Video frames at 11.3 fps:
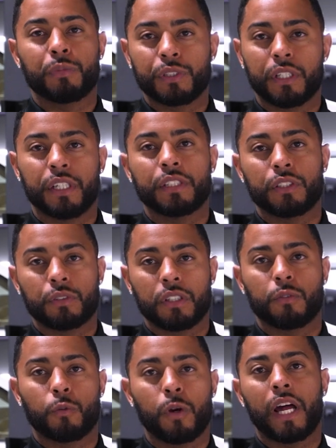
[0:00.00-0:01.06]
or Mercedes is
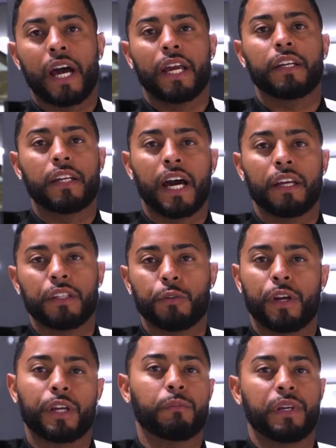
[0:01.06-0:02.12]
what I'd highly
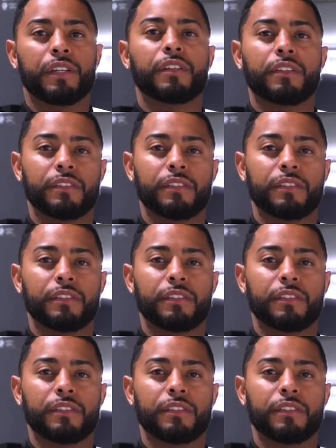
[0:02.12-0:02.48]
recommend.